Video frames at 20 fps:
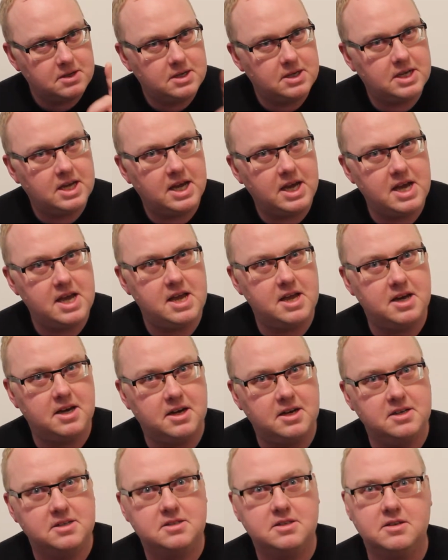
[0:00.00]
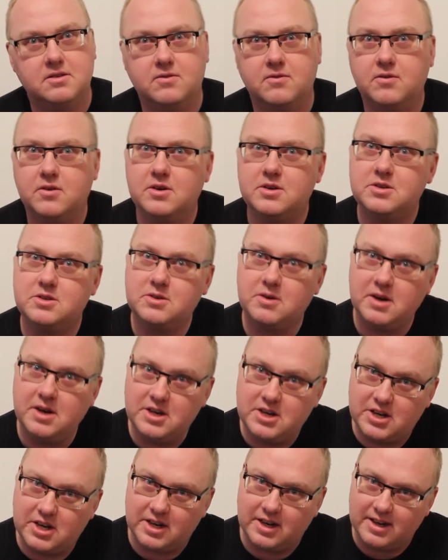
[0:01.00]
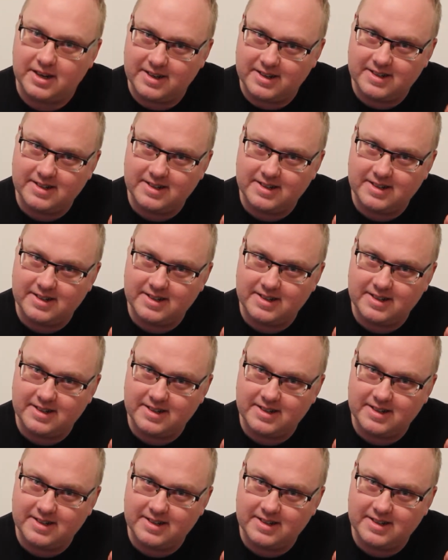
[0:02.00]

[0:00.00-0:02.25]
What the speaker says: chaos and frustration.